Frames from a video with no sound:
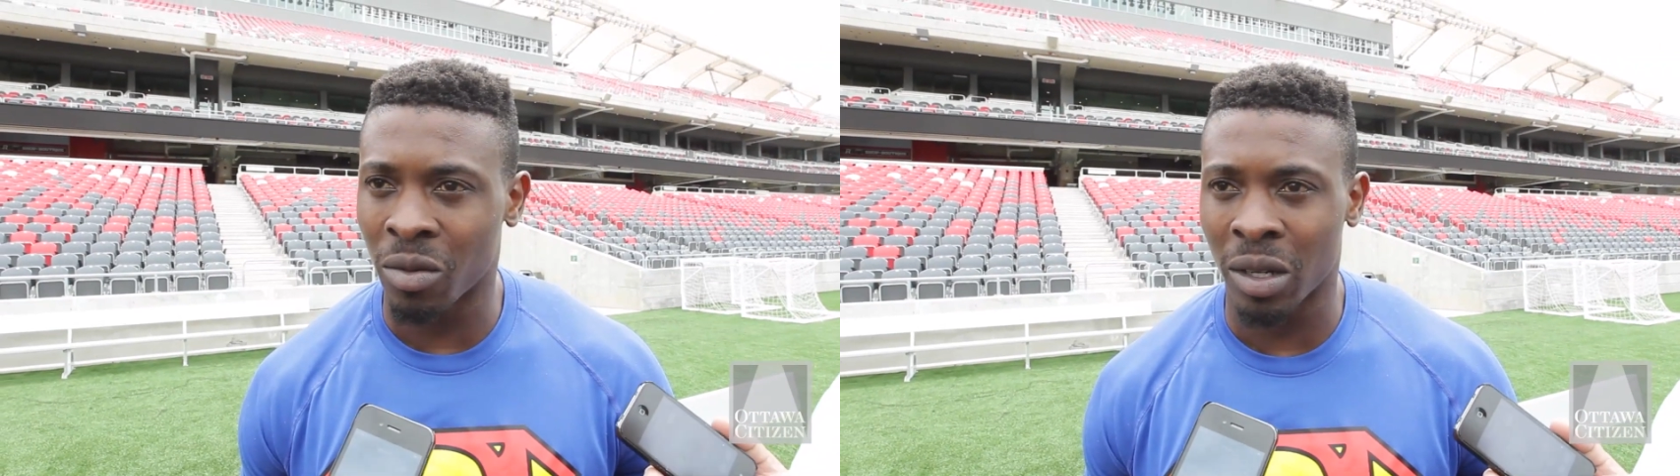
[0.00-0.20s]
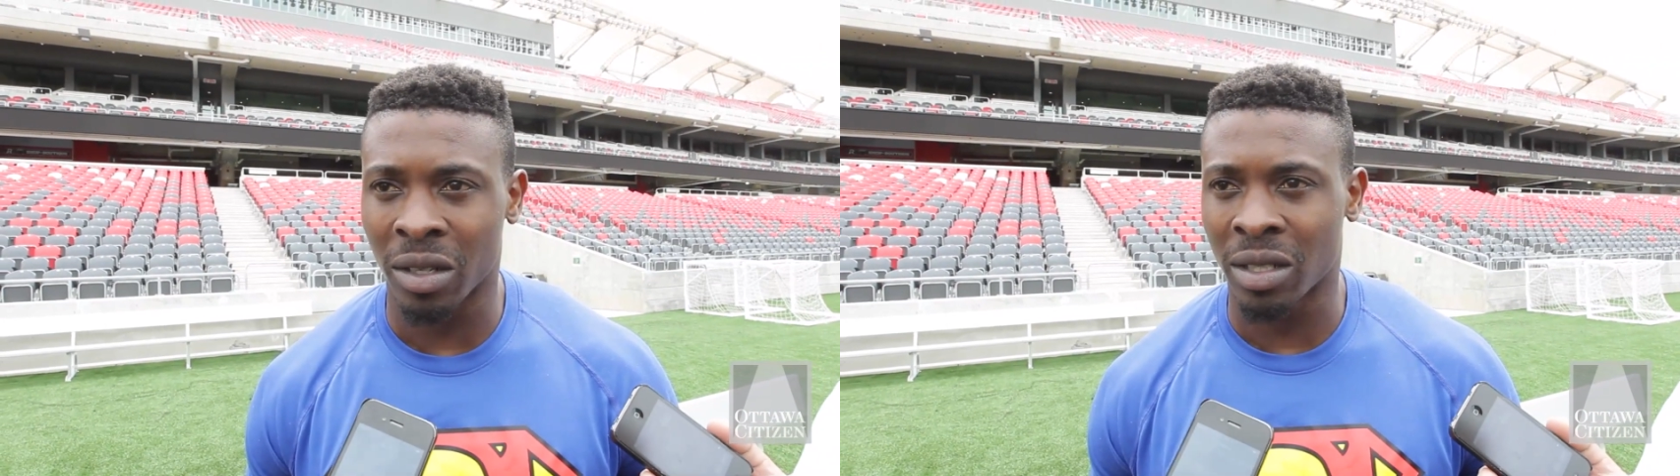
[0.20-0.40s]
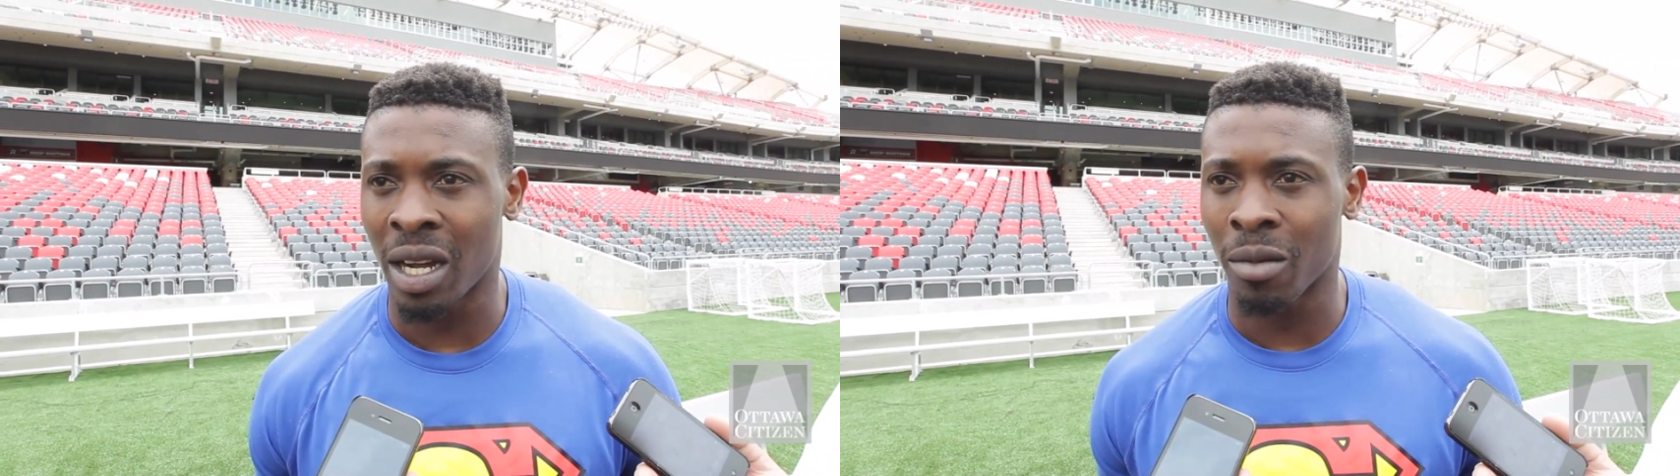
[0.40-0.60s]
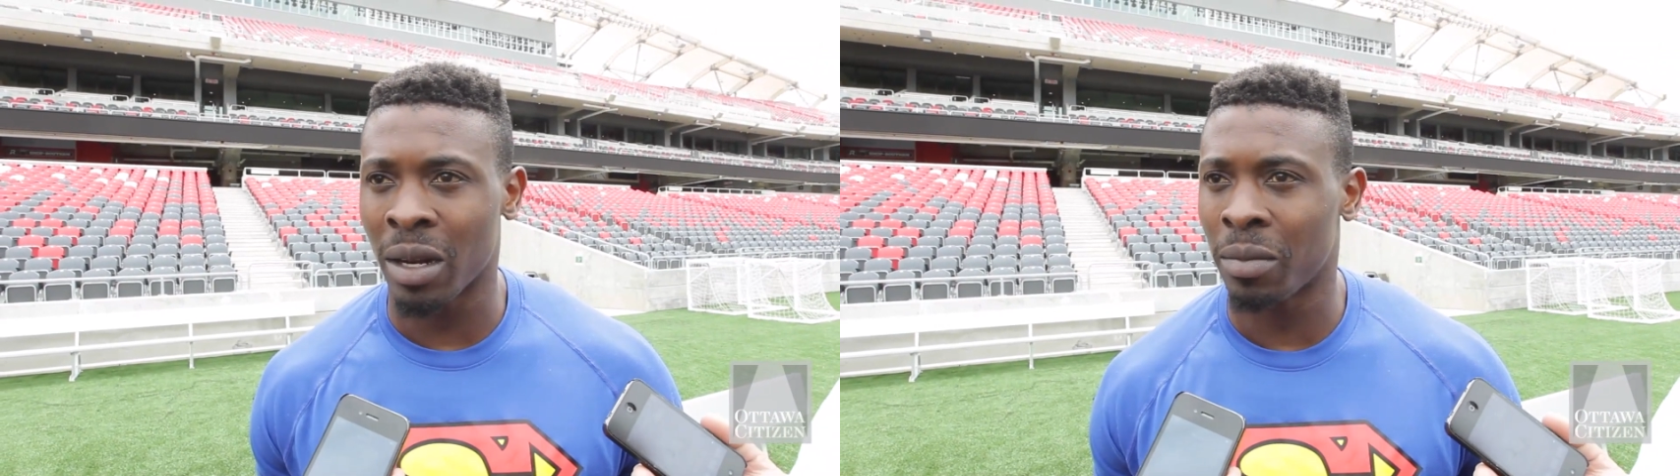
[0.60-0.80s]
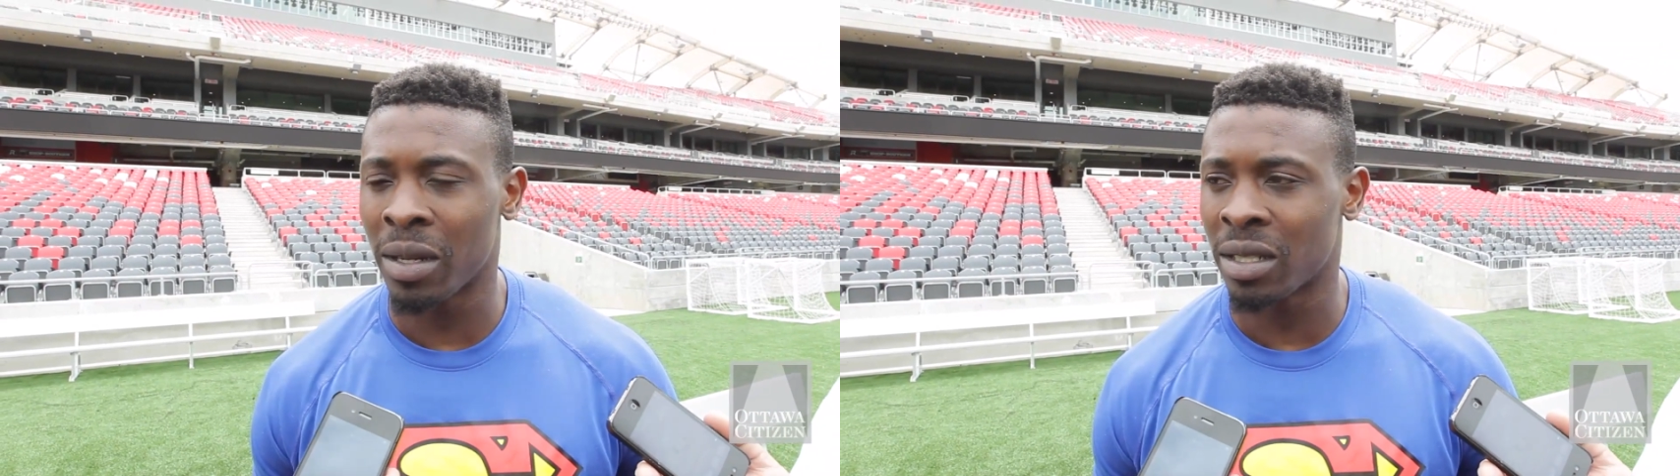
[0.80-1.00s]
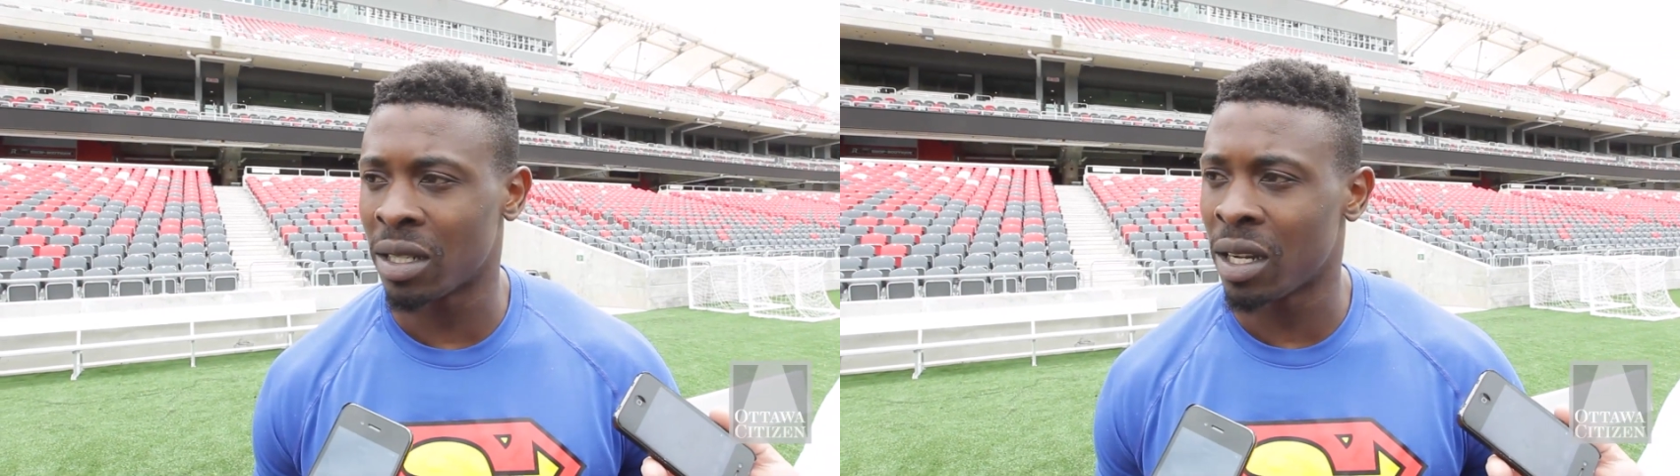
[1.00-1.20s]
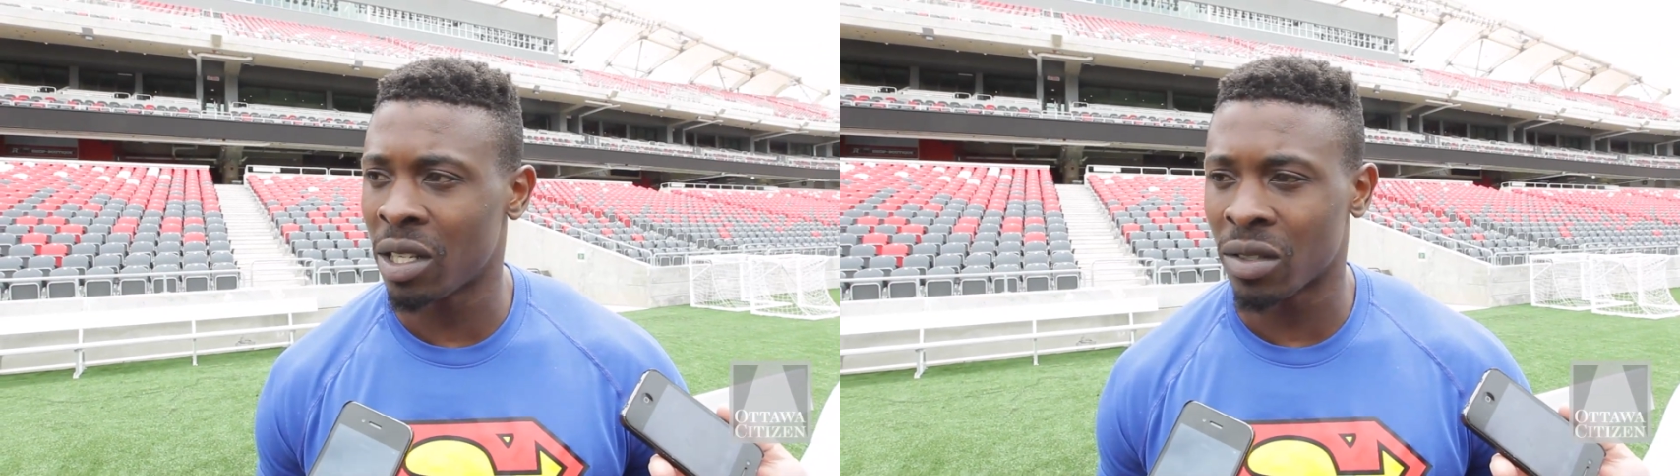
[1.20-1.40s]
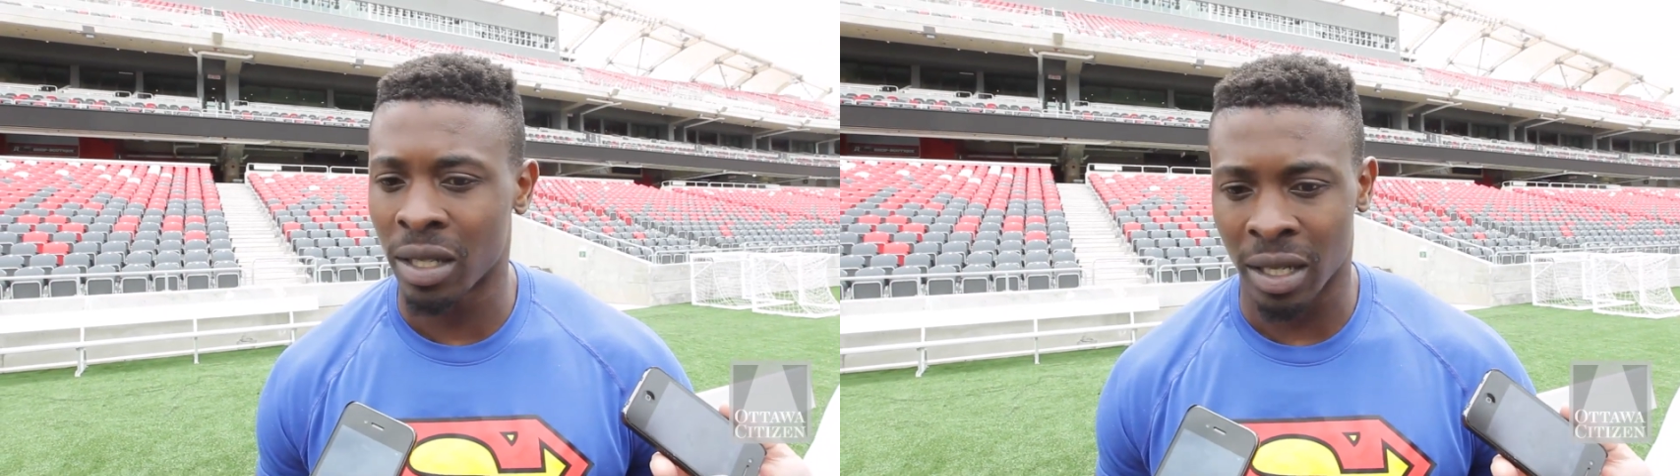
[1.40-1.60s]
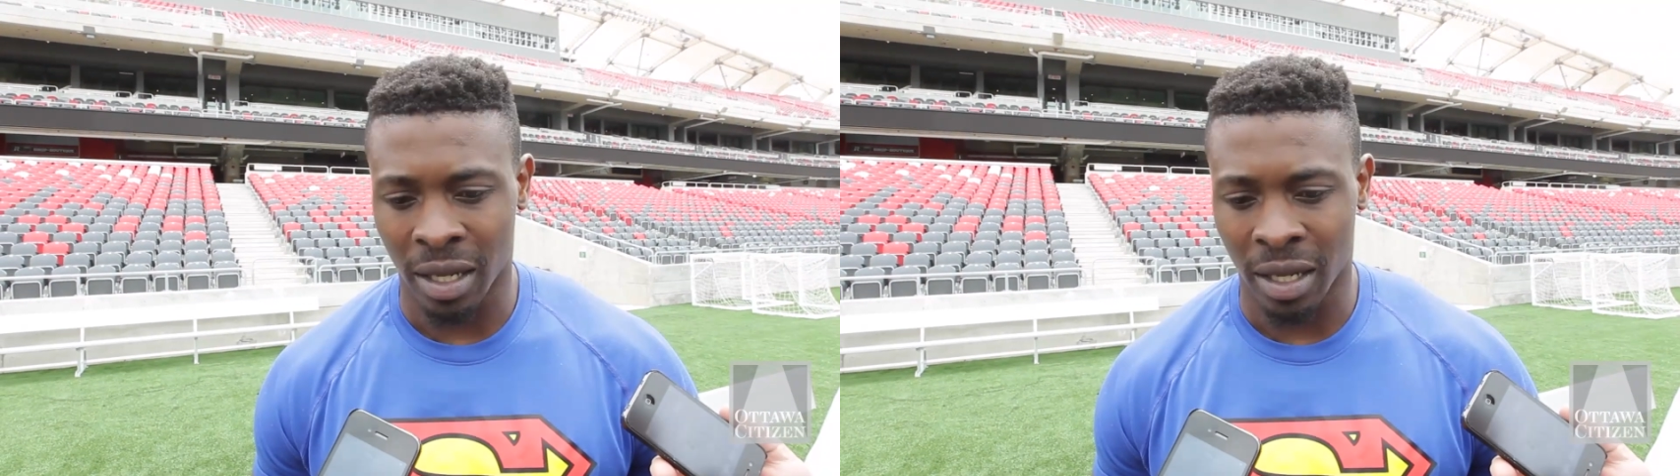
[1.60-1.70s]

one of the top rated players in the country,